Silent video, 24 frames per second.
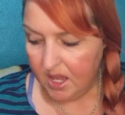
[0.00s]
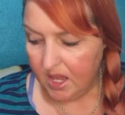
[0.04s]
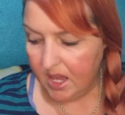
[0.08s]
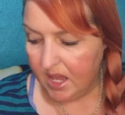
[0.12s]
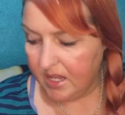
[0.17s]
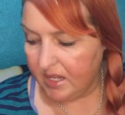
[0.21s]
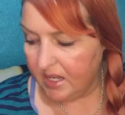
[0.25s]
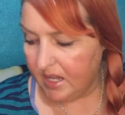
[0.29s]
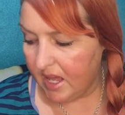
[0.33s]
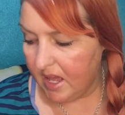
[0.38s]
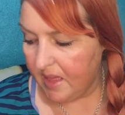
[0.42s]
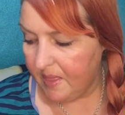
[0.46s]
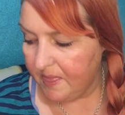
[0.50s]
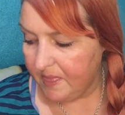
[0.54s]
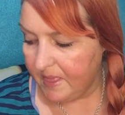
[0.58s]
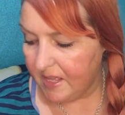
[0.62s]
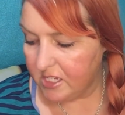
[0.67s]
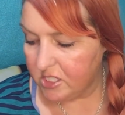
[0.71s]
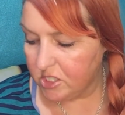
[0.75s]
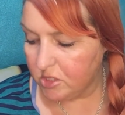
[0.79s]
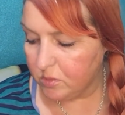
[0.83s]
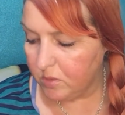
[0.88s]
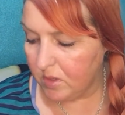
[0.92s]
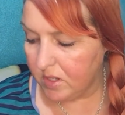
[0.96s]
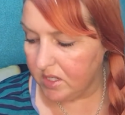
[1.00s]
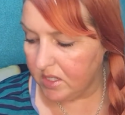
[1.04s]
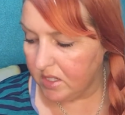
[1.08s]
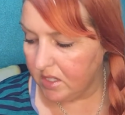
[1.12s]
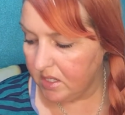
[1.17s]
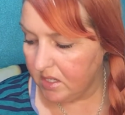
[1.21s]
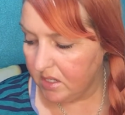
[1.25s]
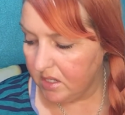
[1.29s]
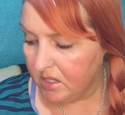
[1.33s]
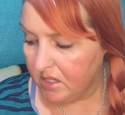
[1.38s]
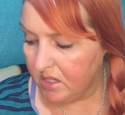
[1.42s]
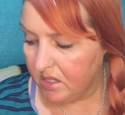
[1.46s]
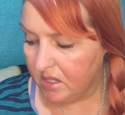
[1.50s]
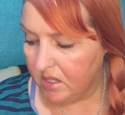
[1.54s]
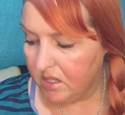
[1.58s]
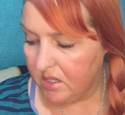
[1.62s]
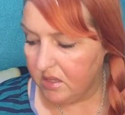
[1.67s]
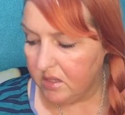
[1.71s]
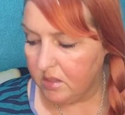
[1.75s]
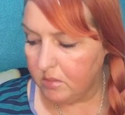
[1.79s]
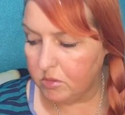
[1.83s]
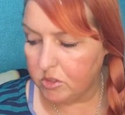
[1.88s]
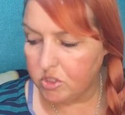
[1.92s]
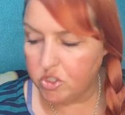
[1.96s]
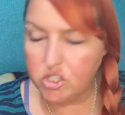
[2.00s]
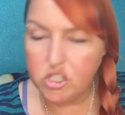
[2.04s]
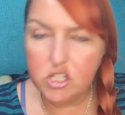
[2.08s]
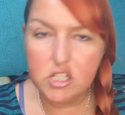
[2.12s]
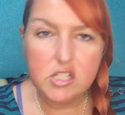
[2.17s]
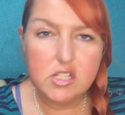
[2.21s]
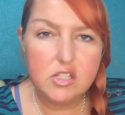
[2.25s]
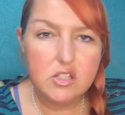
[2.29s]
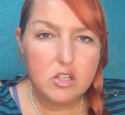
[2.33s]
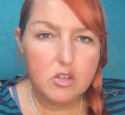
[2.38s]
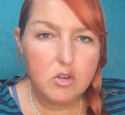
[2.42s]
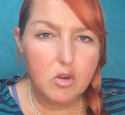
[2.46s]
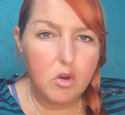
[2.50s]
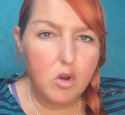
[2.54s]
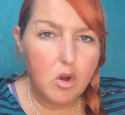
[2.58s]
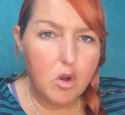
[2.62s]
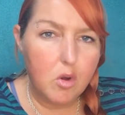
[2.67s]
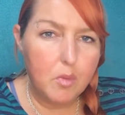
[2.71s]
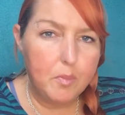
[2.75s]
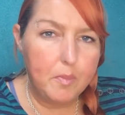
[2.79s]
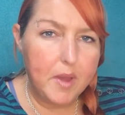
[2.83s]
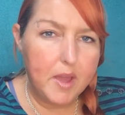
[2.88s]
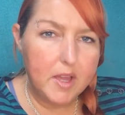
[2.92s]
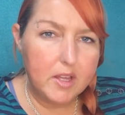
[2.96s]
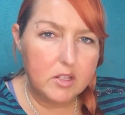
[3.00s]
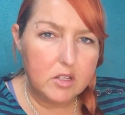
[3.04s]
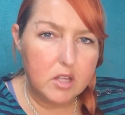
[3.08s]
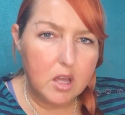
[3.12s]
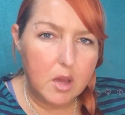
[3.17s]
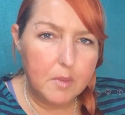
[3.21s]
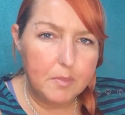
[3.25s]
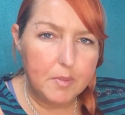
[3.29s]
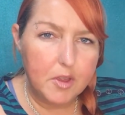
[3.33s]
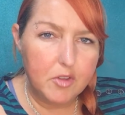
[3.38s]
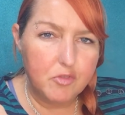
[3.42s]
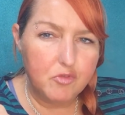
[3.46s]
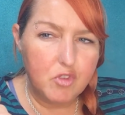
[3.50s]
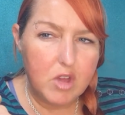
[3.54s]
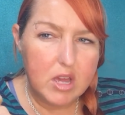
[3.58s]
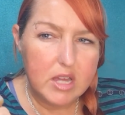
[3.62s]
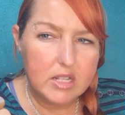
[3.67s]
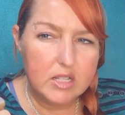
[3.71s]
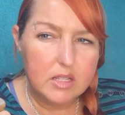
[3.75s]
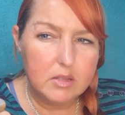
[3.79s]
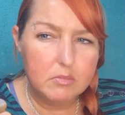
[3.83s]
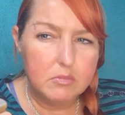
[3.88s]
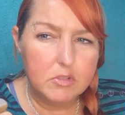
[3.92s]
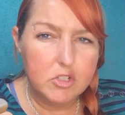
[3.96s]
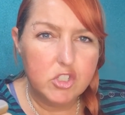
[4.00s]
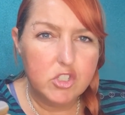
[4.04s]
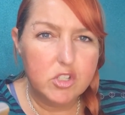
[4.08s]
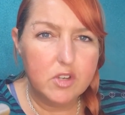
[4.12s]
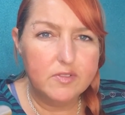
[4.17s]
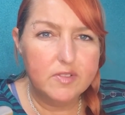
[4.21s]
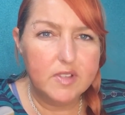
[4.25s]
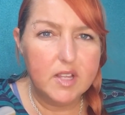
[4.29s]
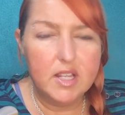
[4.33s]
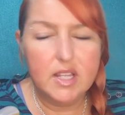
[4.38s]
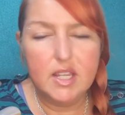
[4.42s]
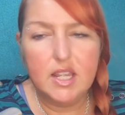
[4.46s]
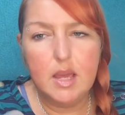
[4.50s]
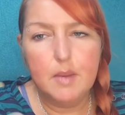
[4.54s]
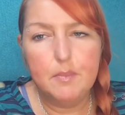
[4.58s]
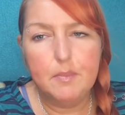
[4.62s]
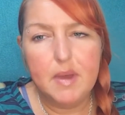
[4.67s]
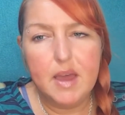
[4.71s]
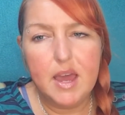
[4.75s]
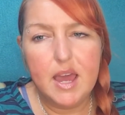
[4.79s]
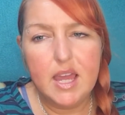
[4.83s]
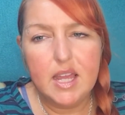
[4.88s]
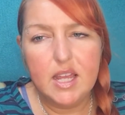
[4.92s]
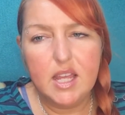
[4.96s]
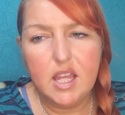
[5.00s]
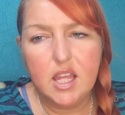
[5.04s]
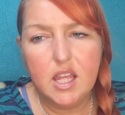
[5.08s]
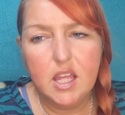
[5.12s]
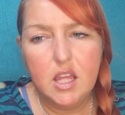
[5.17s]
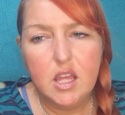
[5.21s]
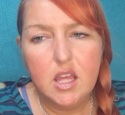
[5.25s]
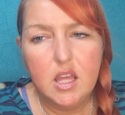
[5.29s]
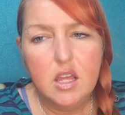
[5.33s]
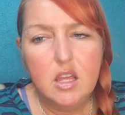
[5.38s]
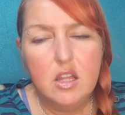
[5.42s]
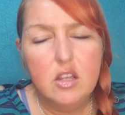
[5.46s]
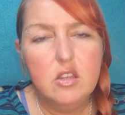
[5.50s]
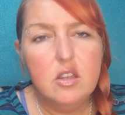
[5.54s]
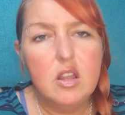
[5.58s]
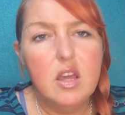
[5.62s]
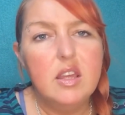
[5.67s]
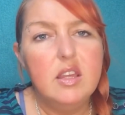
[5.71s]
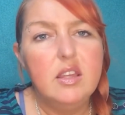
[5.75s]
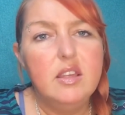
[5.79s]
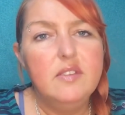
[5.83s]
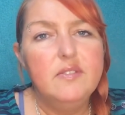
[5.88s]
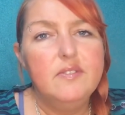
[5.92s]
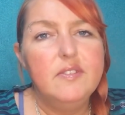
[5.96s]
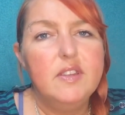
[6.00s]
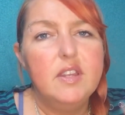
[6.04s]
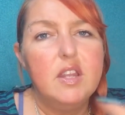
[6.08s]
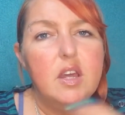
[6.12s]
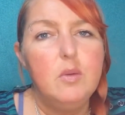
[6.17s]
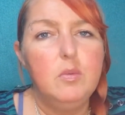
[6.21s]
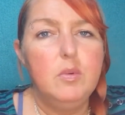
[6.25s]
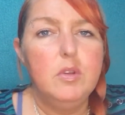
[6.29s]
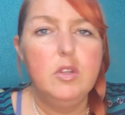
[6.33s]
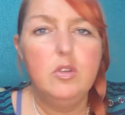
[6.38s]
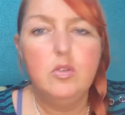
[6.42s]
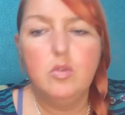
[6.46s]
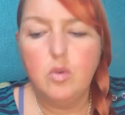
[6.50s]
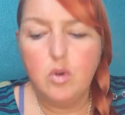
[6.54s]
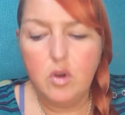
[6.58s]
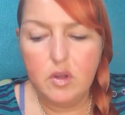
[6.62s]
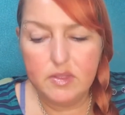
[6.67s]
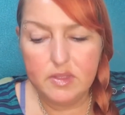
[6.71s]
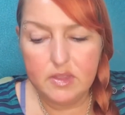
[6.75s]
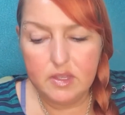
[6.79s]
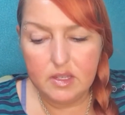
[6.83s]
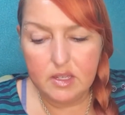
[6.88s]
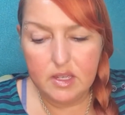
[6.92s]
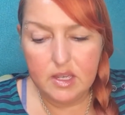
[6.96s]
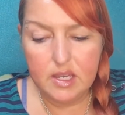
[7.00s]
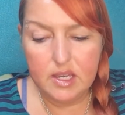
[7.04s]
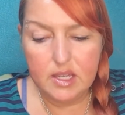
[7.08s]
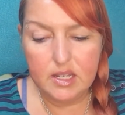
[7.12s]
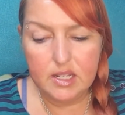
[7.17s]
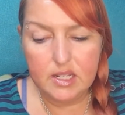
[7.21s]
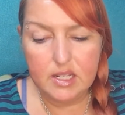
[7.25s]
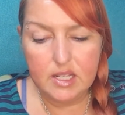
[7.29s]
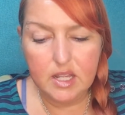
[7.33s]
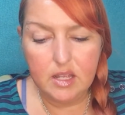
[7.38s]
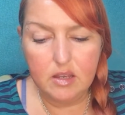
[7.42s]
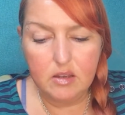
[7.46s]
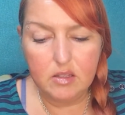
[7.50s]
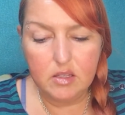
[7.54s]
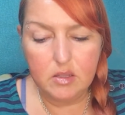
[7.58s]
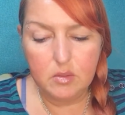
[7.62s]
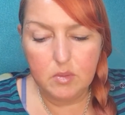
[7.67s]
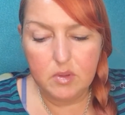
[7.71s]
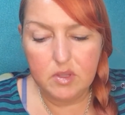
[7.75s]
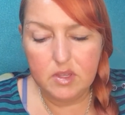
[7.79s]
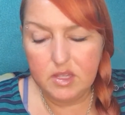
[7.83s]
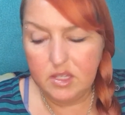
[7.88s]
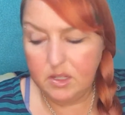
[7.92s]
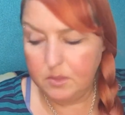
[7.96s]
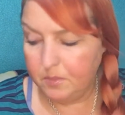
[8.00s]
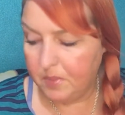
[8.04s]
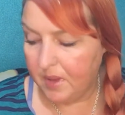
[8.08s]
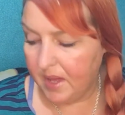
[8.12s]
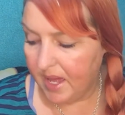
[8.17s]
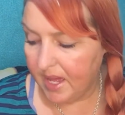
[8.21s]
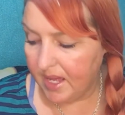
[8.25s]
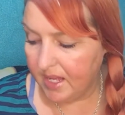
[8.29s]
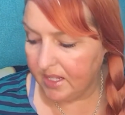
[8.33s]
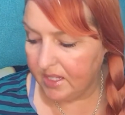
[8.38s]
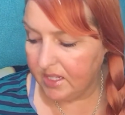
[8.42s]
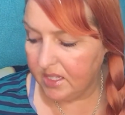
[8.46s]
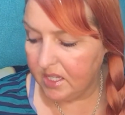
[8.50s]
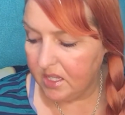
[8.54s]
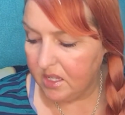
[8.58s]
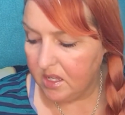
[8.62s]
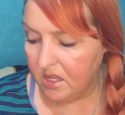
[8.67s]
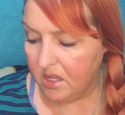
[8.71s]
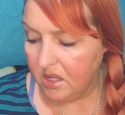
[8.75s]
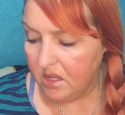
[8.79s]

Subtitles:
And in this one, they were just all picked up and randomly shoved into a bag. Not even a wee note on the letter to tell you what they'd picked.